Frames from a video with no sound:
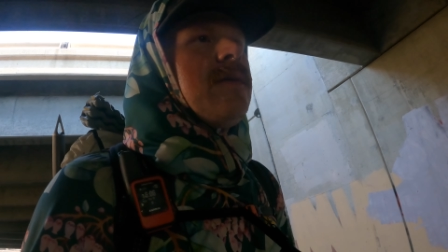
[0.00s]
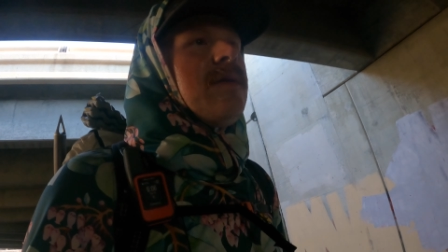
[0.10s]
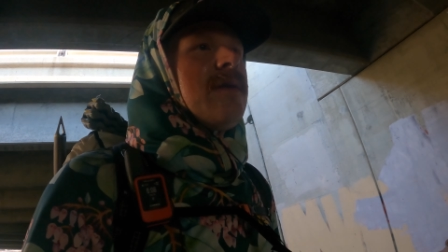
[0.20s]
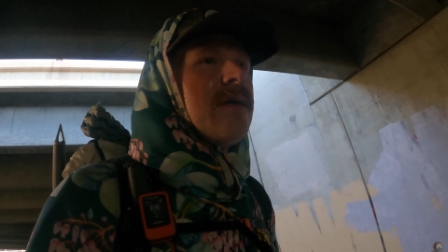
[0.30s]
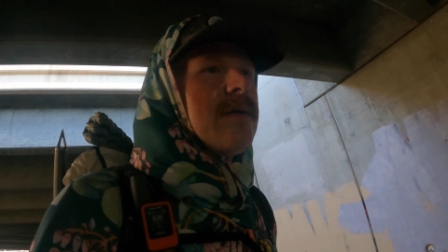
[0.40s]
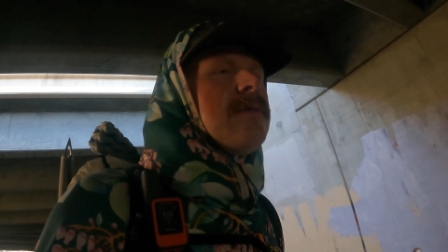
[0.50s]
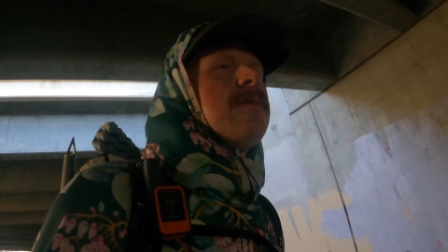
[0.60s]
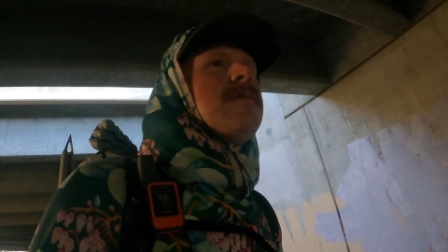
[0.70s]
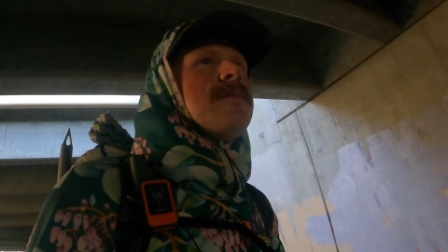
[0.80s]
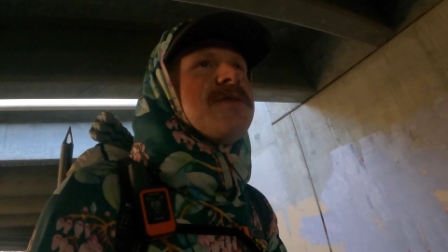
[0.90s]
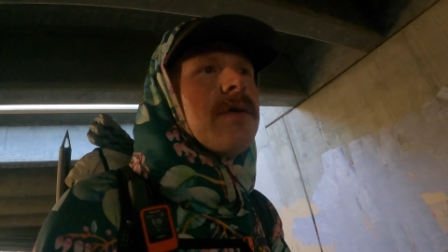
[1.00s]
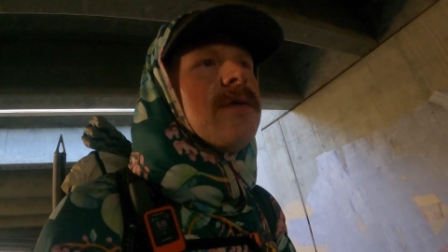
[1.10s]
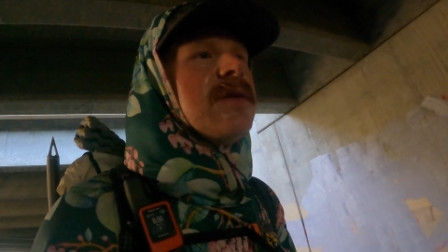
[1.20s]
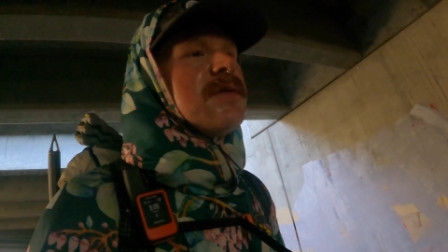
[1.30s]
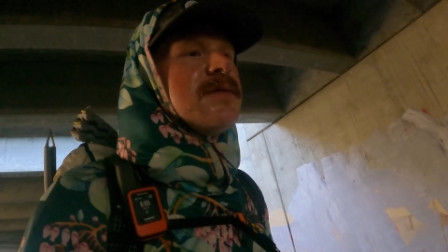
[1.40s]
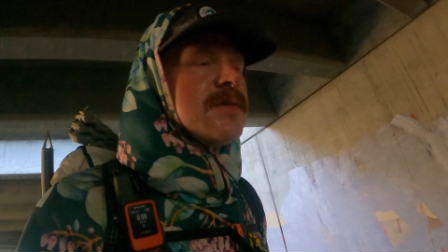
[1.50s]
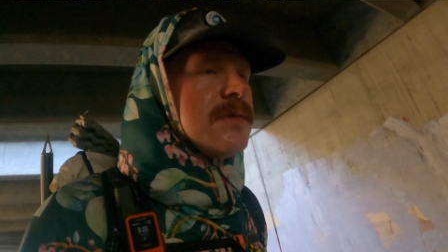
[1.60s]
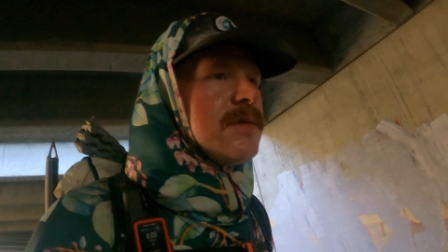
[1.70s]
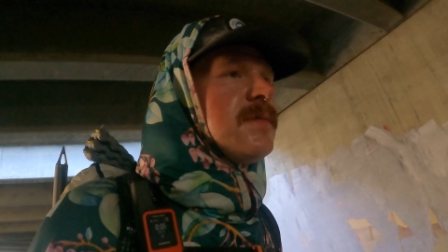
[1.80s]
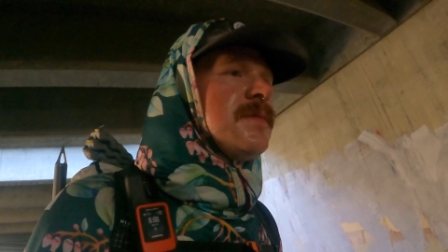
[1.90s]
you know, sodas
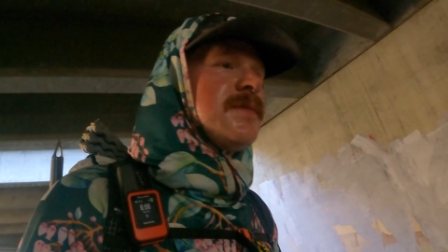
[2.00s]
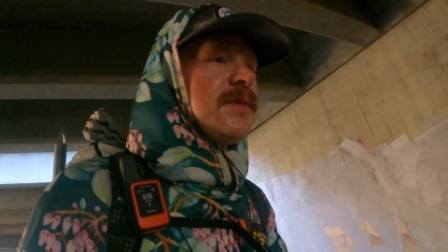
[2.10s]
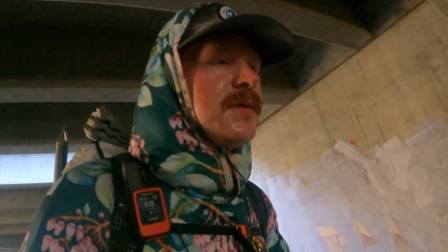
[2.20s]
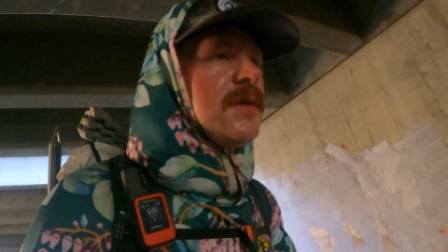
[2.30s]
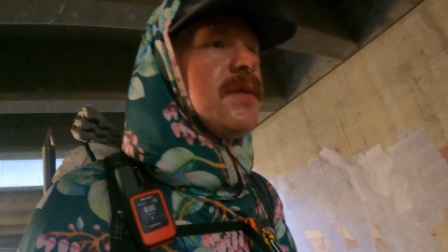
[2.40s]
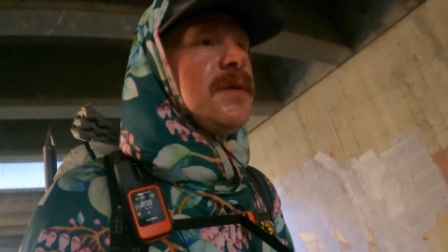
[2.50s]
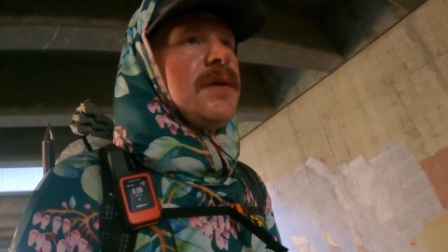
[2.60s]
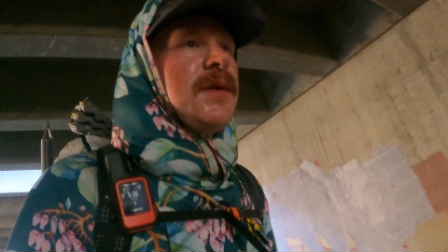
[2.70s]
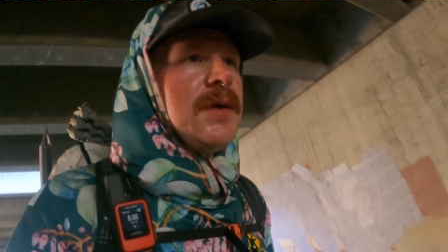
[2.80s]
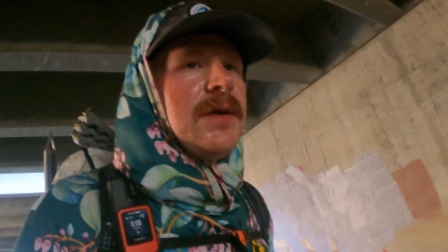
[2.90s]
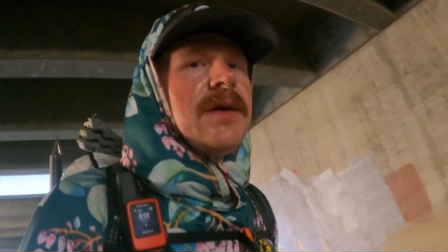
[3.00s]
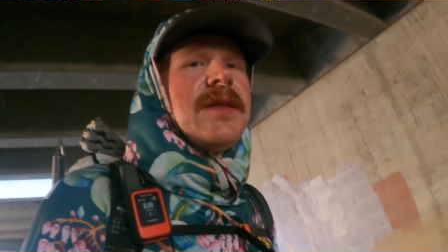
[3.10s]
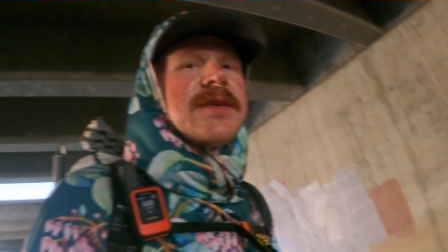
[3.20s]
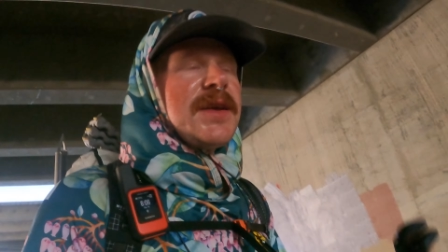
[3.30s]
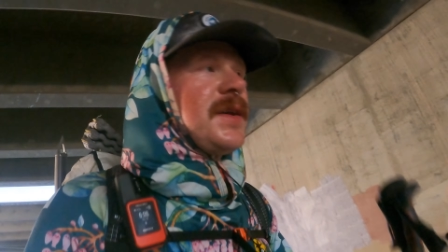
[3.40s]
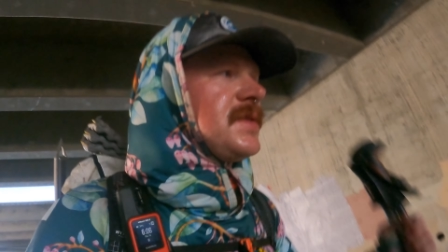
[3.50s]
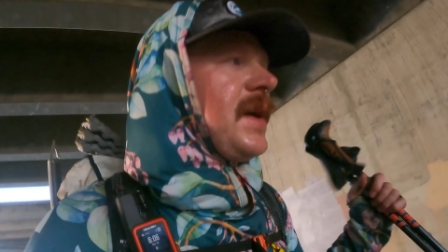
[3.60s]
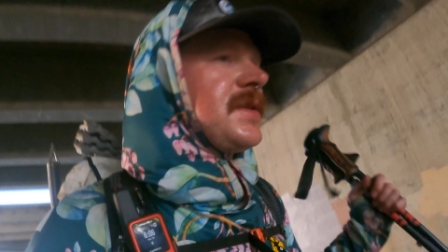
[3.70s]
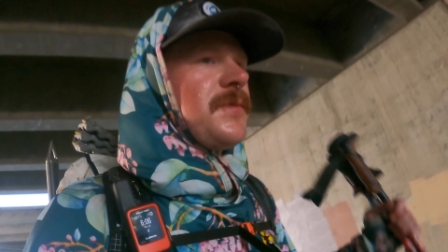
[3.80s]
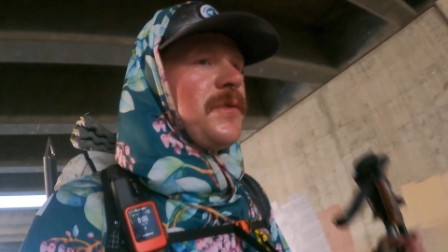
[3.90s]
or in this case they
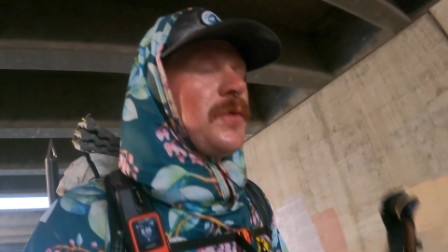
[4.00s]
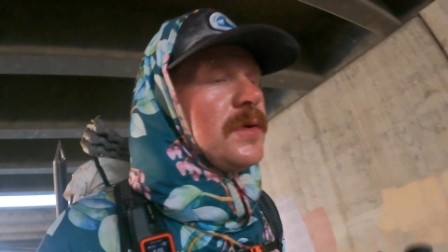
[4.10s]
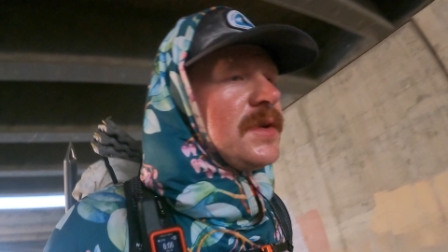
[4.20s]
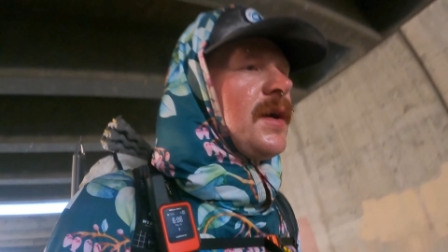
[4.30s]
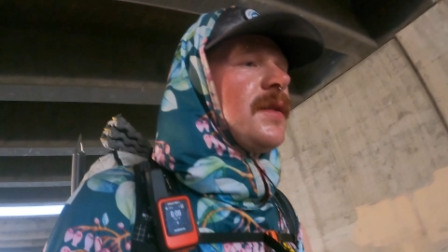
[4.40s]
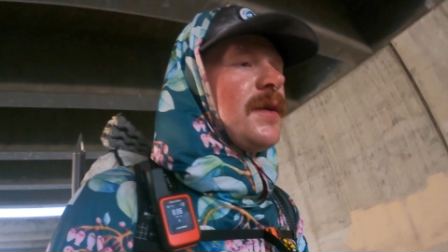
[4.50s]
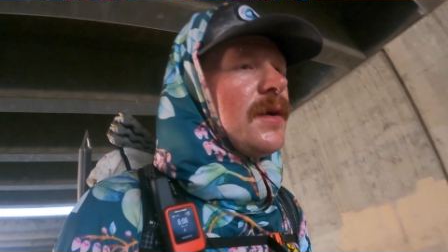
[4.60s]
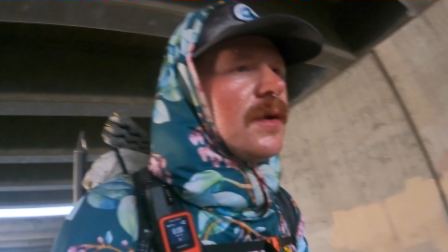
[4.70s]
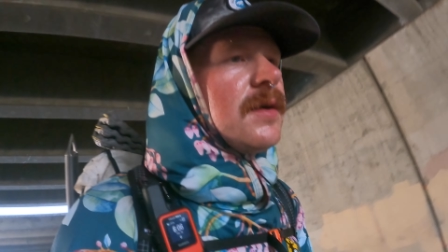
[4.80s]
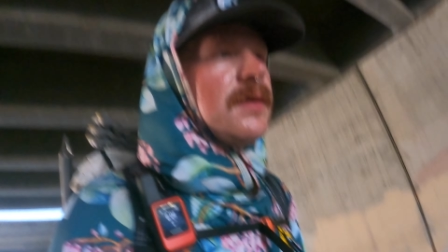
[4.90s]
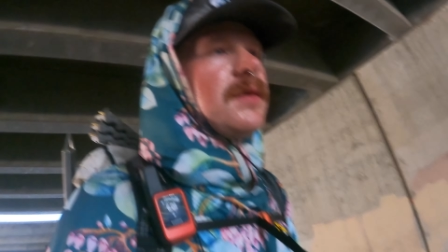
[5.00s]
had some fruit down there.